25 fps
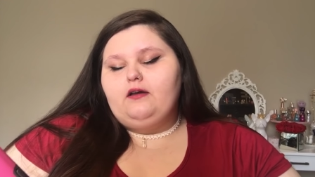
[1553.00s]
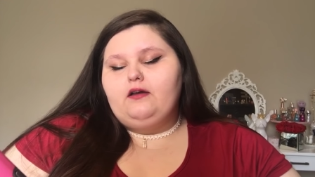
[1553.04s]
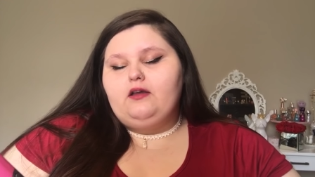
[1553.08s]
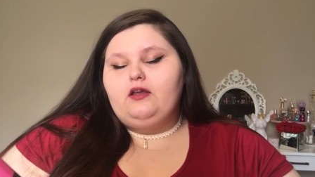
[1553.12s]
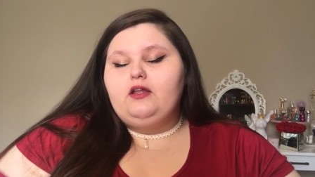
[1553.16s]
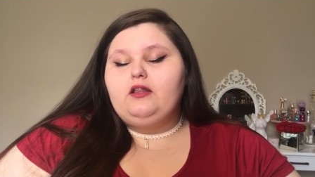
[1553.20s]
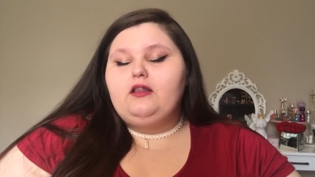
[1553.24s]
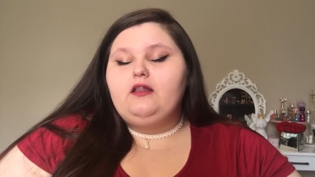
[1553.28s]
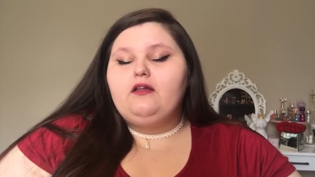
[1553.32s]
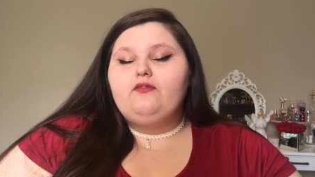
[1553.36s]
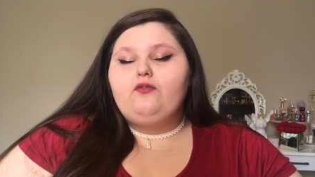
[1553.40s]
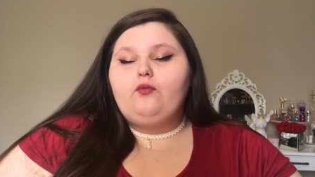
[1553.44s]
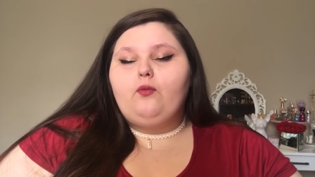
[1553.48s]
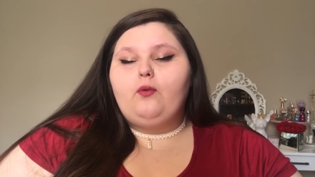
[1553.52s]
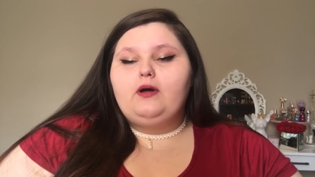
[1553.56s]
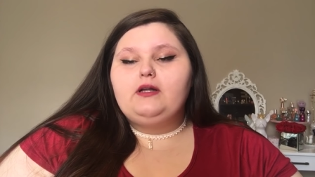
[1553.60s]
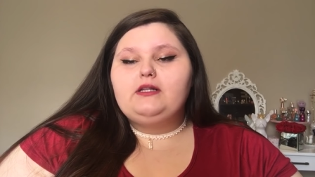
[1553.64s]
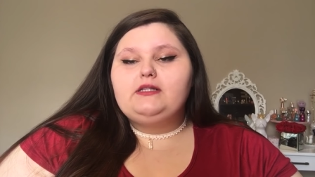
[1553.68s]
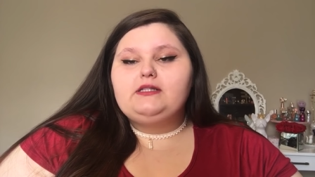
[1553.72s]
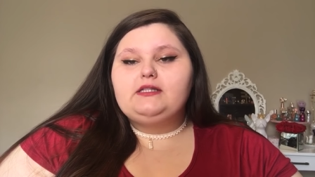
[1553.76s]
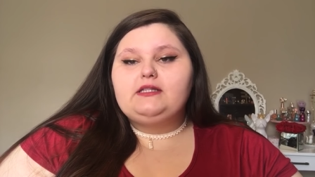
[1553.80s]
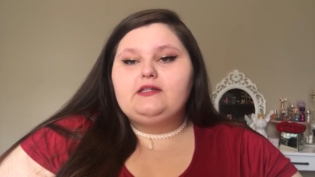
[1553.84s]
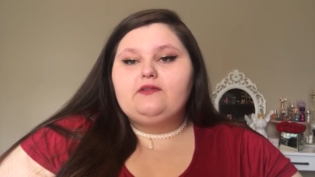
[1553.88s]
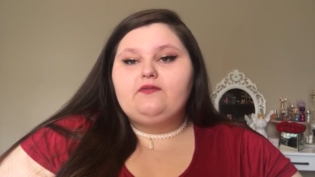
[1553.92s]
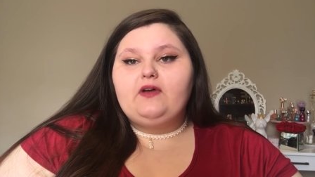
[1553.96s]
you live
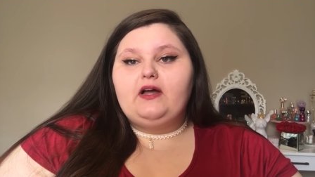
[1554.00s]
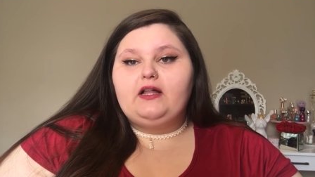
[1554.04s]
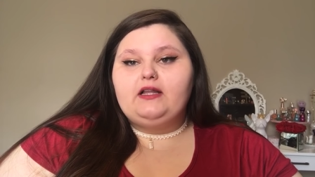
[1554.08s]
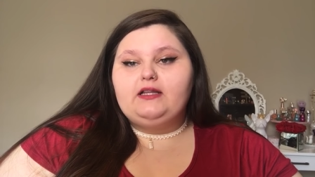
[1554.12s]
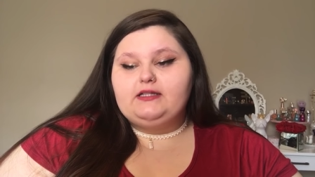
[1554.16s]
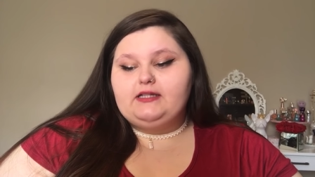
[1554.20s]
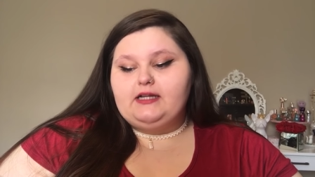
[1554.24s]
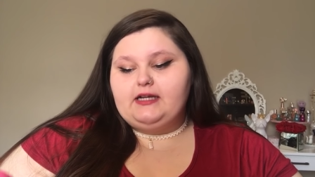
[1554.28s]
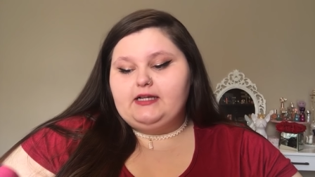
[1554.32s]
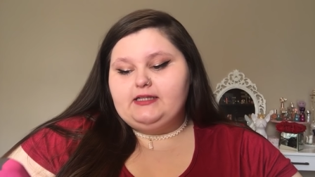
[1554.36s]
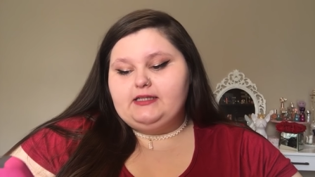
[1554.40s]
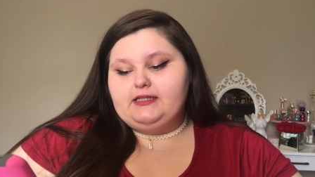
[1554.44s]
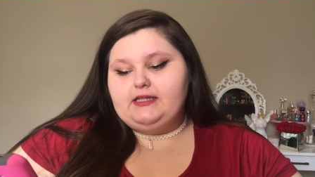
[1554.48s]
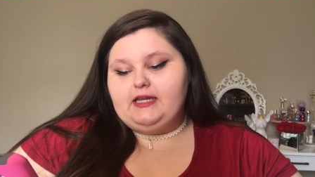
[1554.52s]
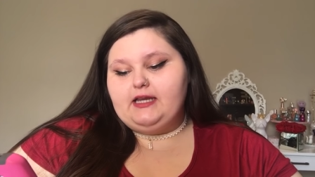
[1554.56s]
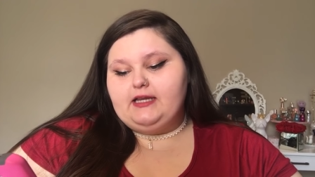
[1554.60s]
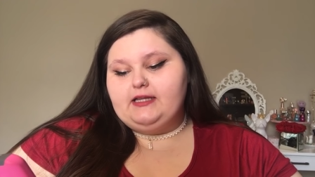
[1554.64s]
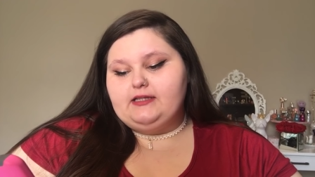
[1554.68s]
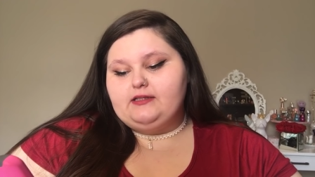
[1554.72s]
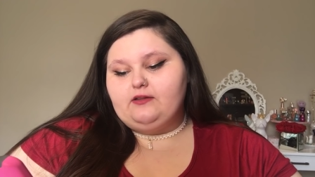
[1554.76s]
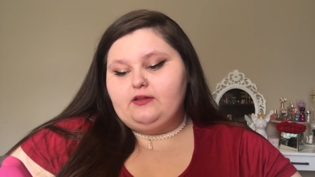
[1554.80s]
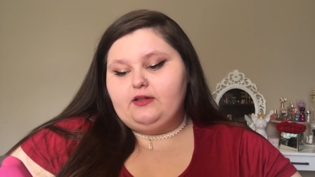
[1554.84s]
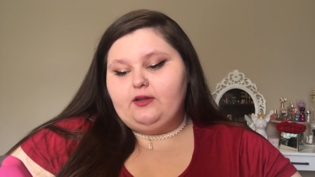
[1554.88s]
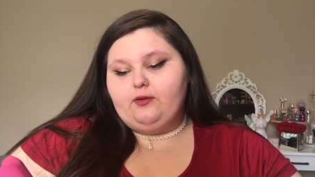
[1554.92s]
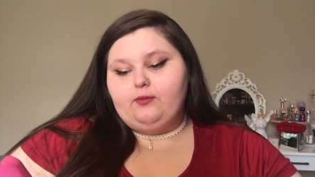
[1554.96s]
once and Valentine's Day
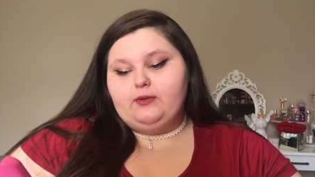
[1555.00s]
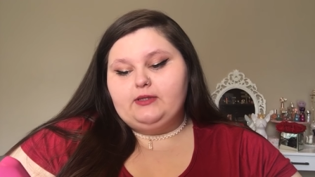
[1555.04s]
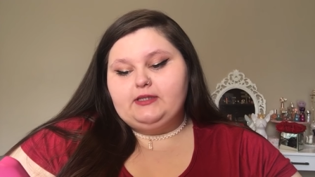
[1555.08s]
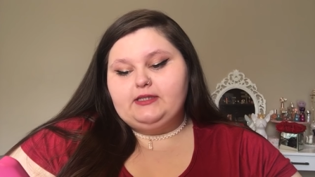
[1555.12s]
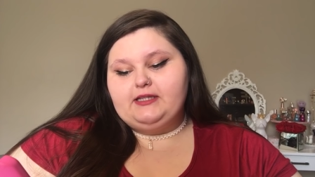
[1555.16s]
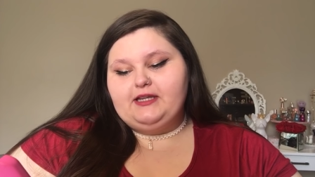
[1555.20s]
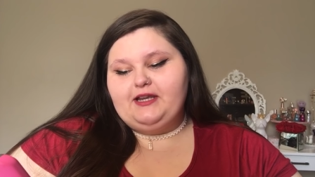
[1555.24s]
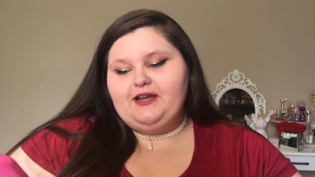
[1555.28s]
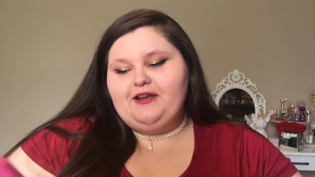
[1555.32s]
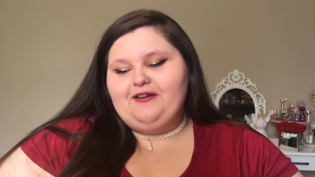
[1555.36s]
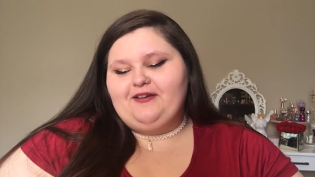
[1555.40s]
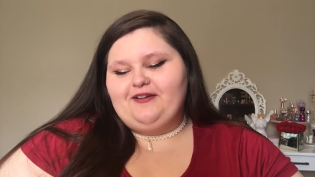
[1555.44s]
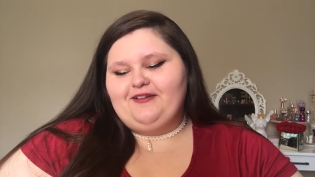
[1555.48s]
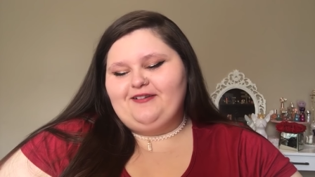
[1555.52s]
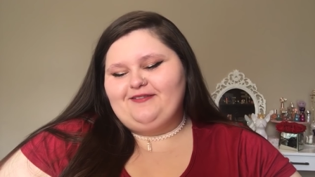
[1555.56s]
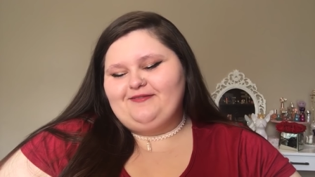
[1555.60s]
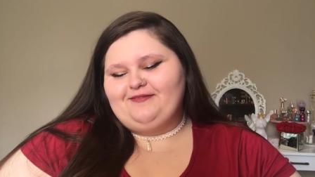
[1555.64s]
is only once a year.